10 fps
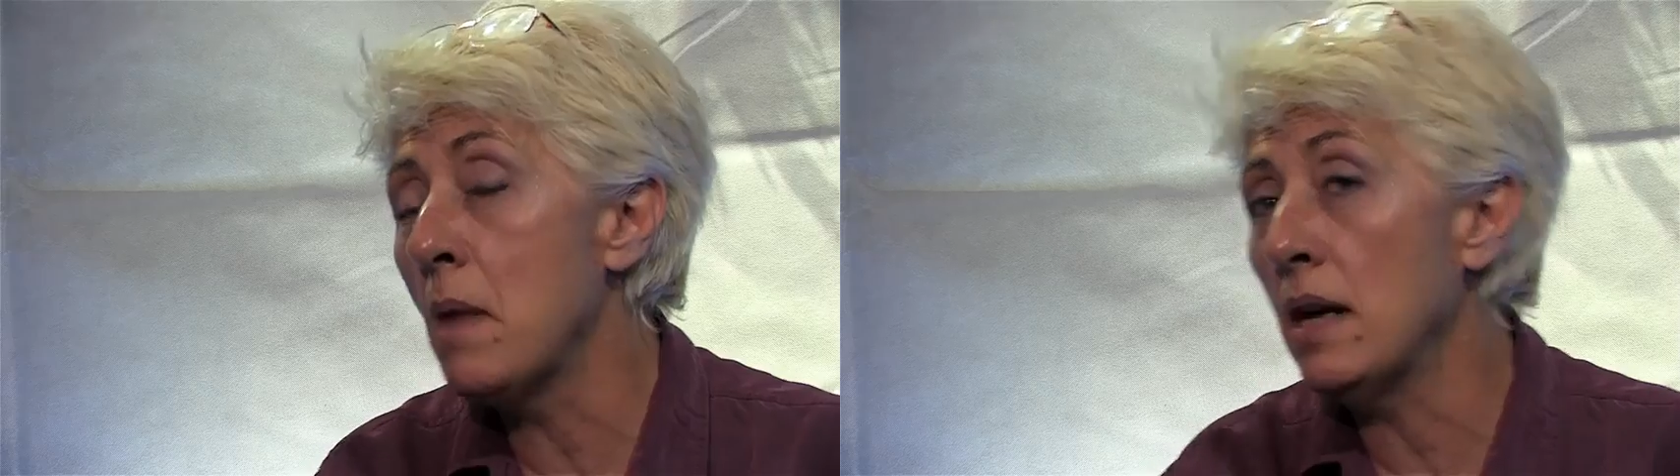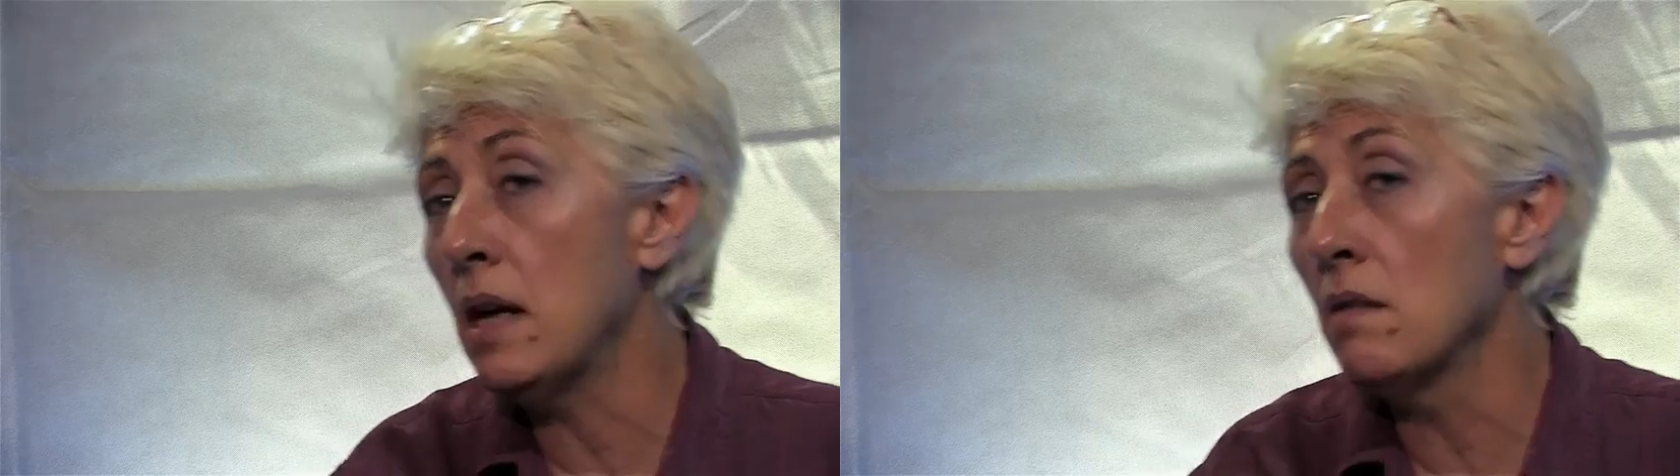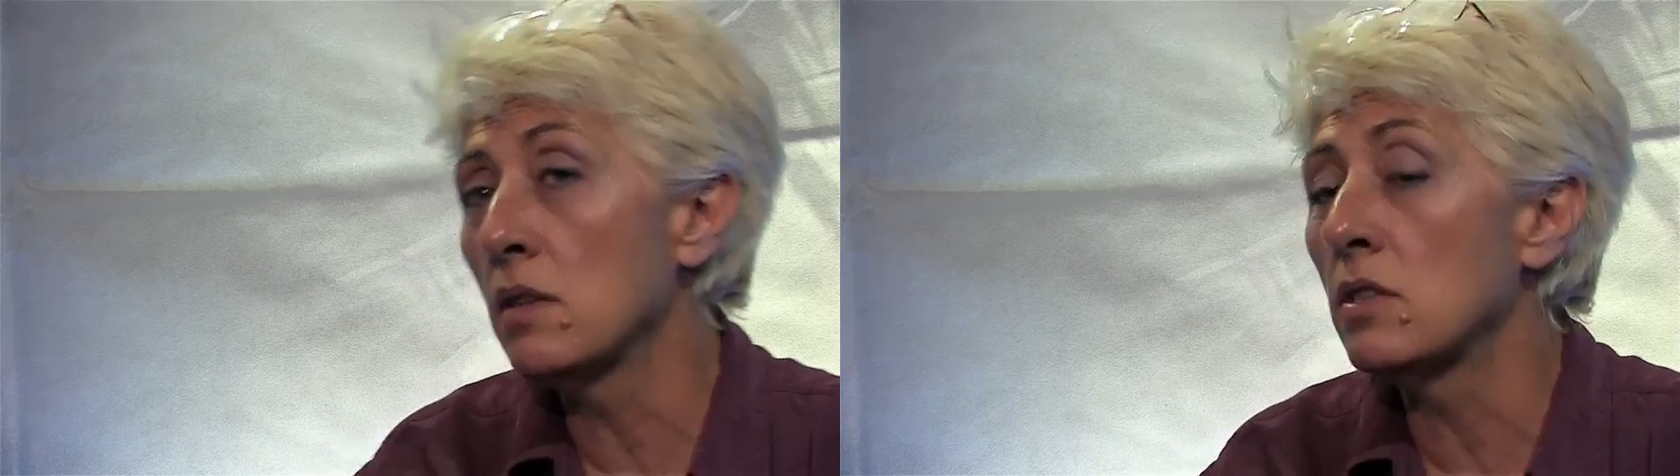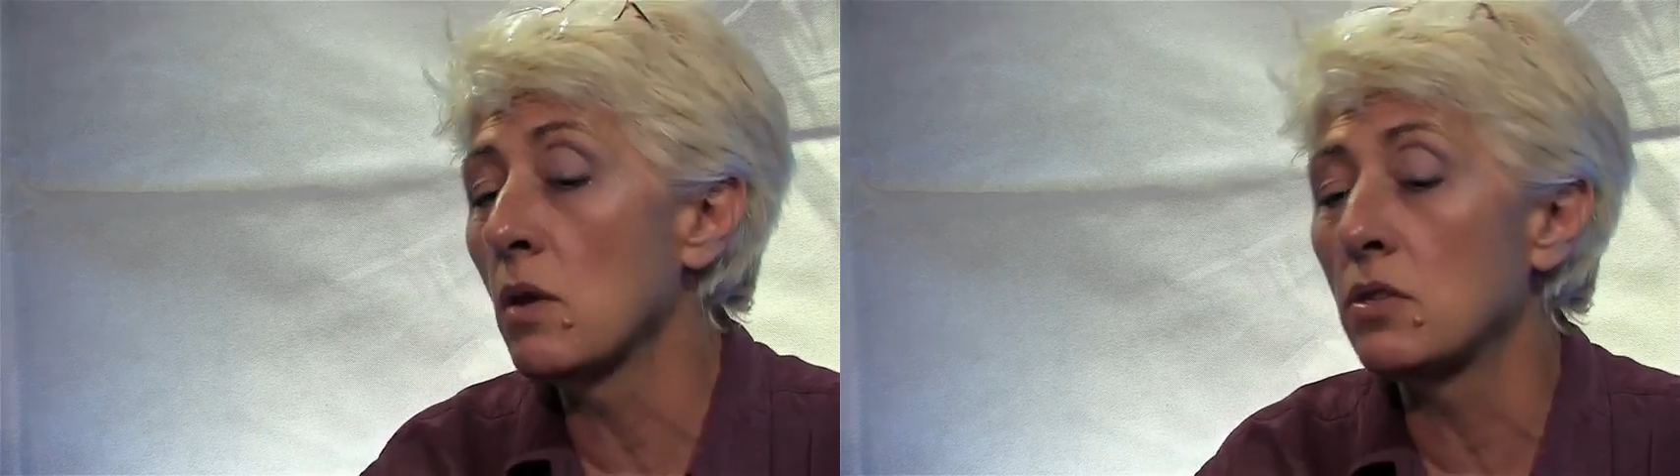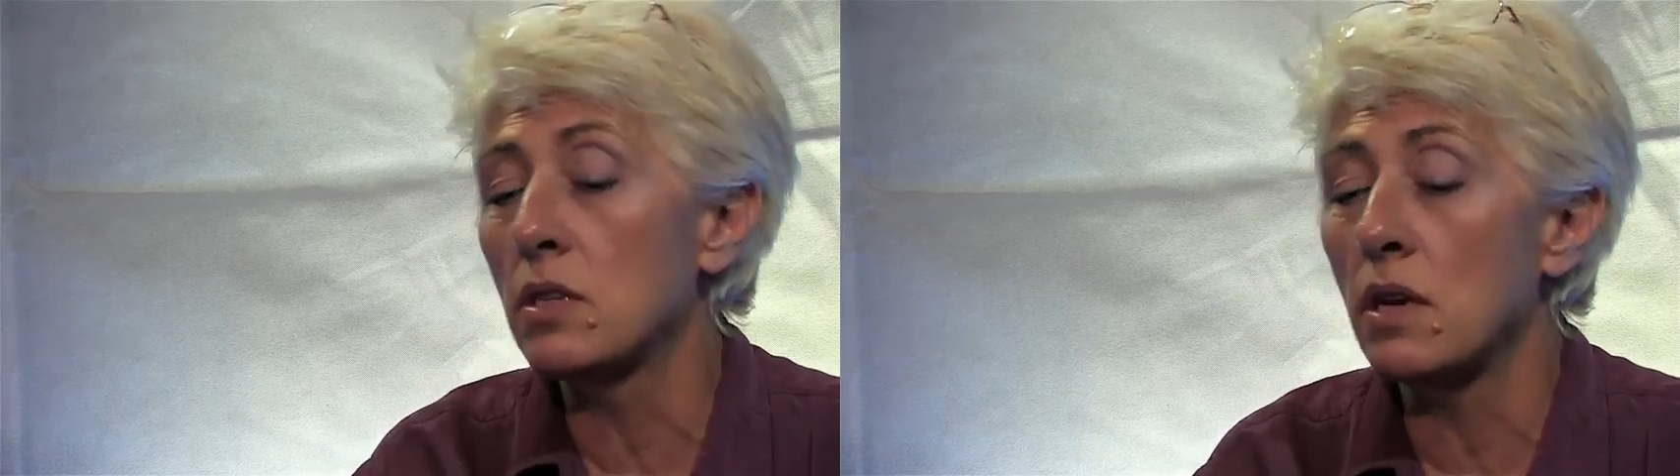making the
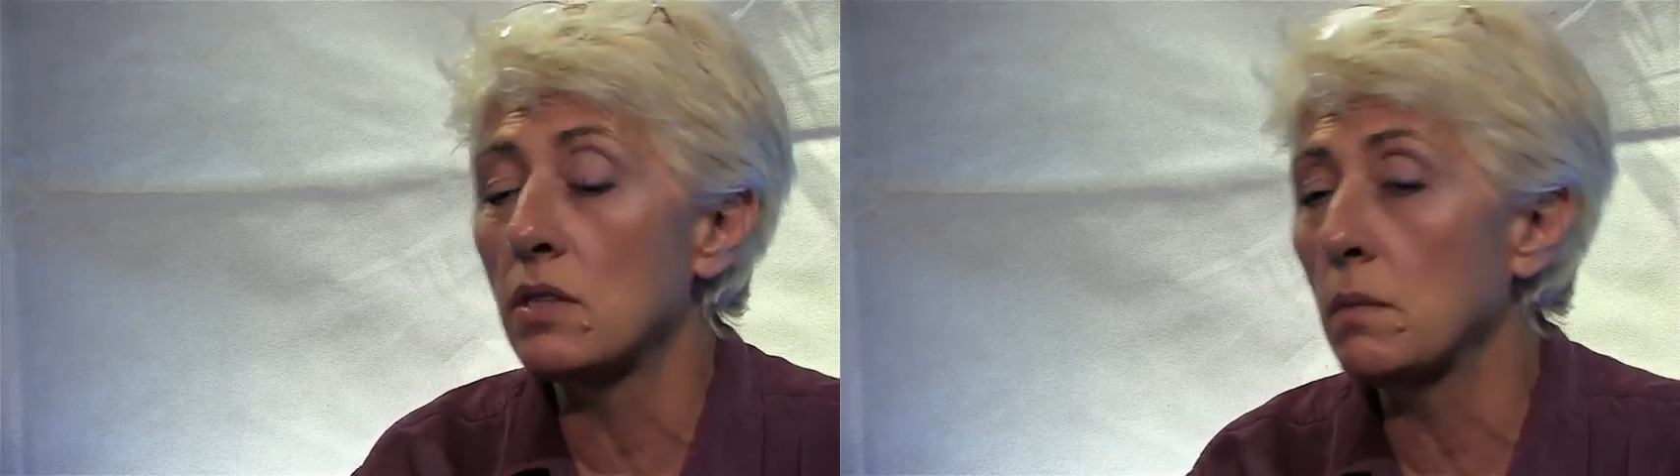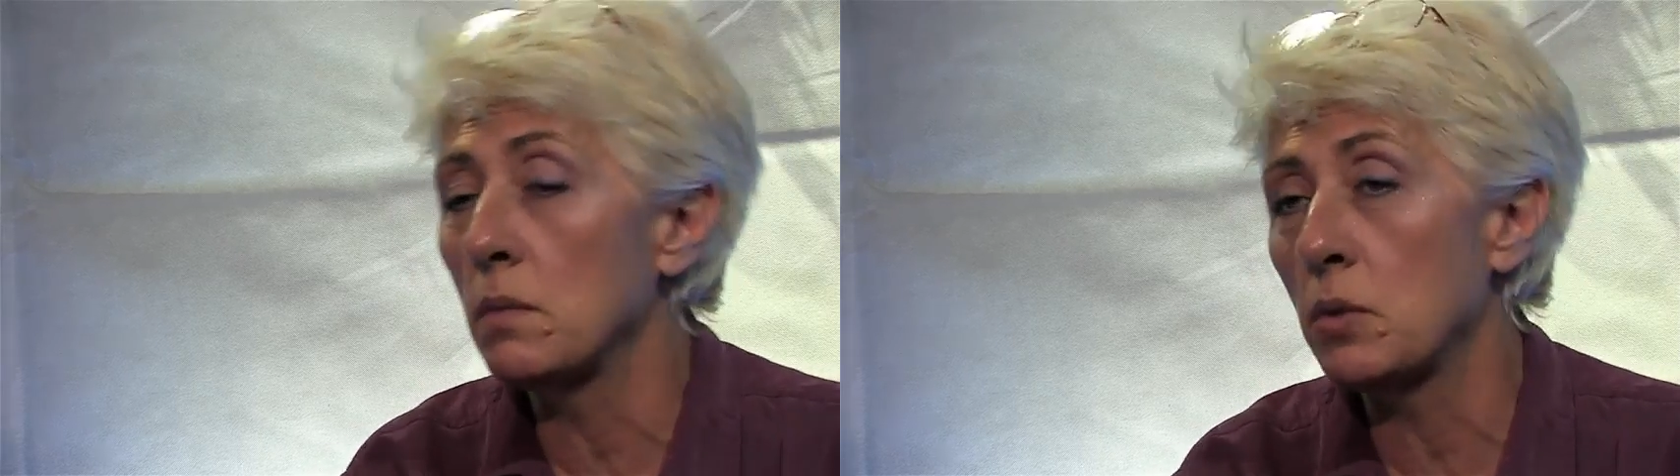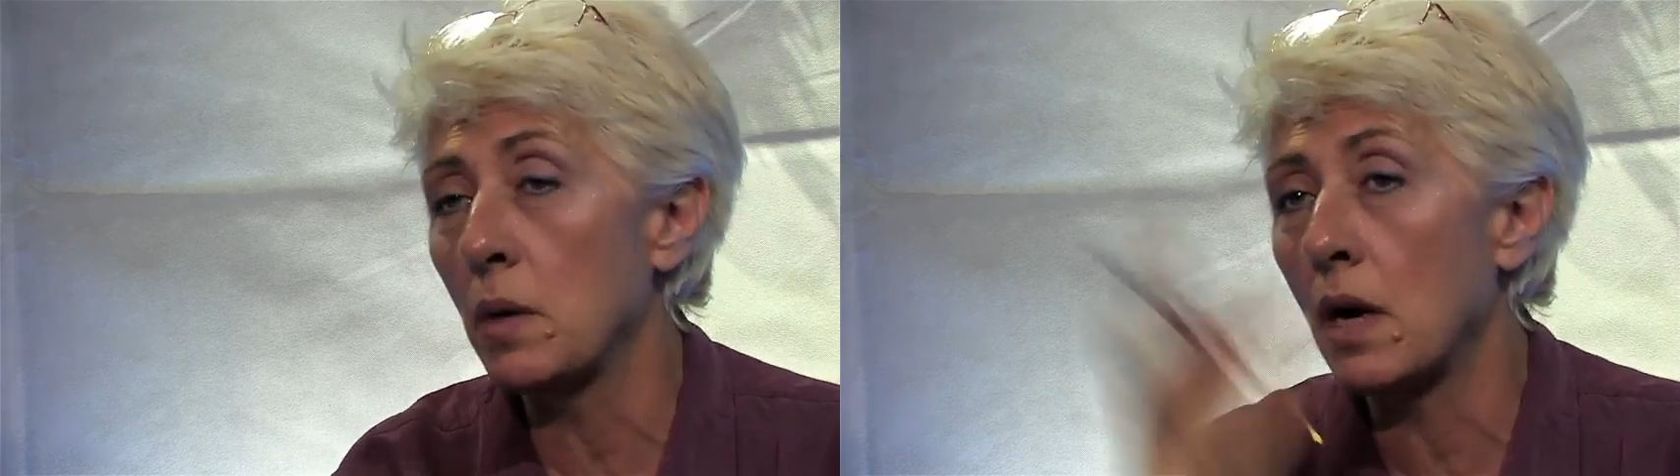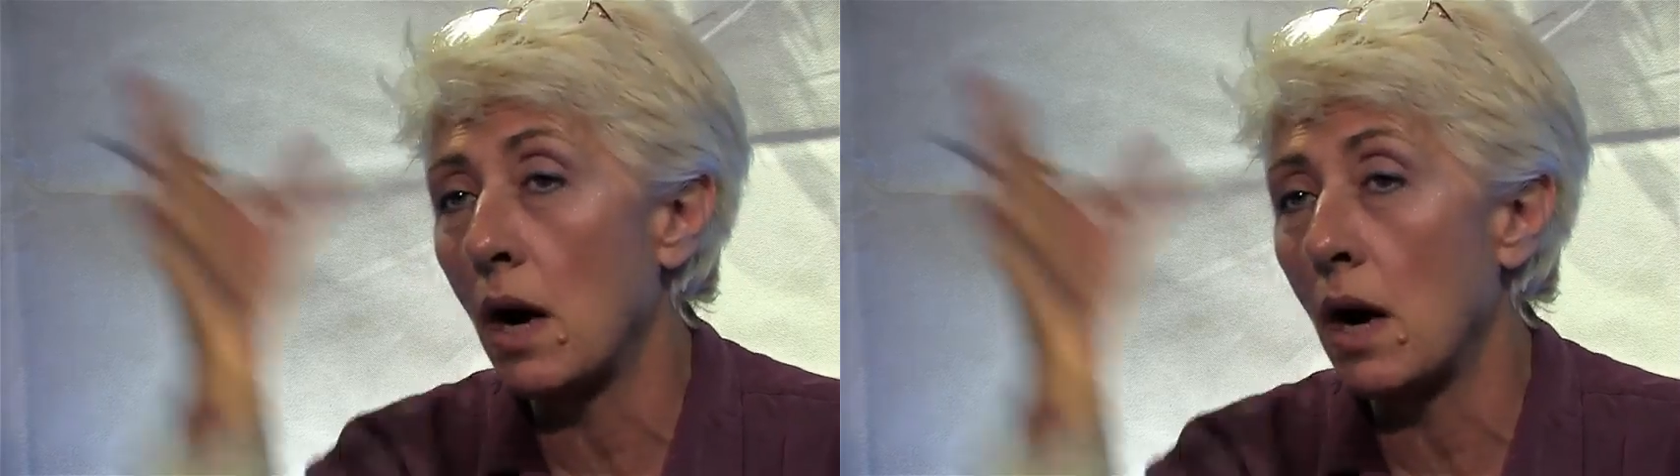association between